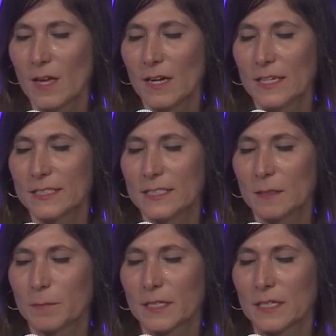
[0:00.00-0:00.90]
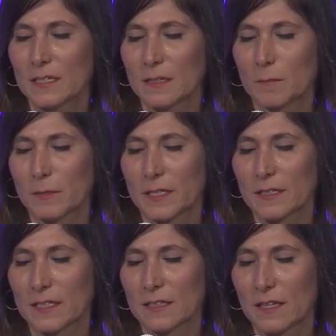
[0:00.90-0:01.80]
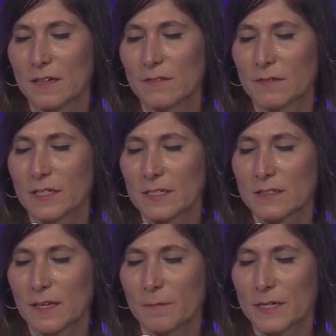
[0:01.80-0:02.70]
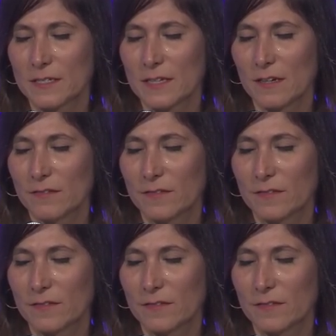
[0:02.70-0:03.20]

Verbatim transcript: And I deeply and completely love and accept myself.